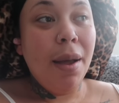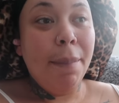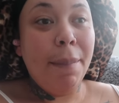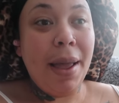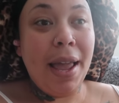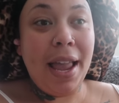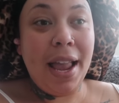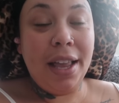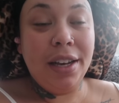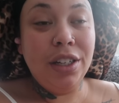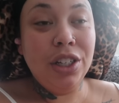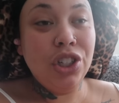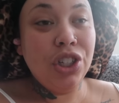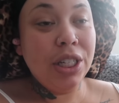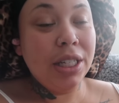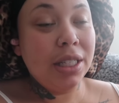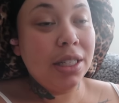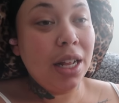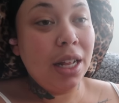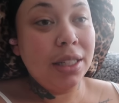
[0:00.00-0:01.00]
My
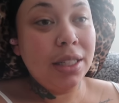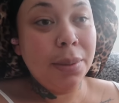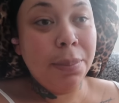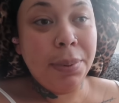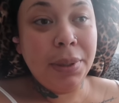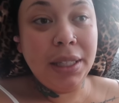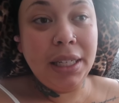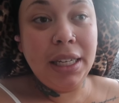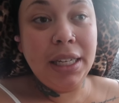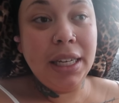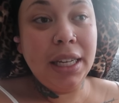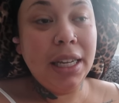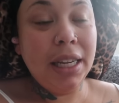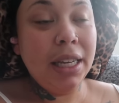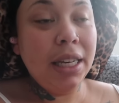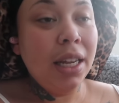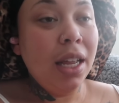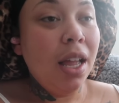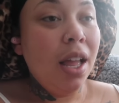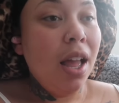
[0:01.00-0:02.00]
energy is not
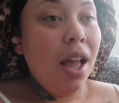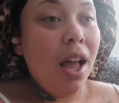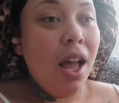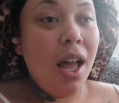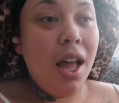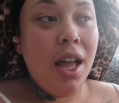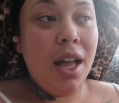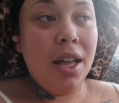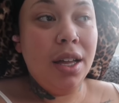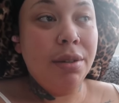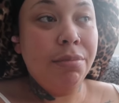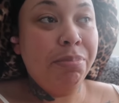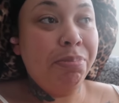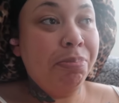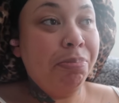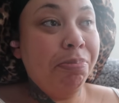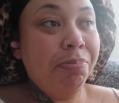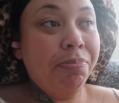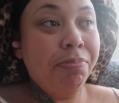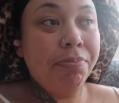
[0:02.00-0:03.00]
depleted.
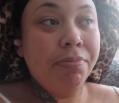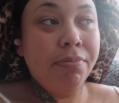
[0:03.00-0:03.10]
Um,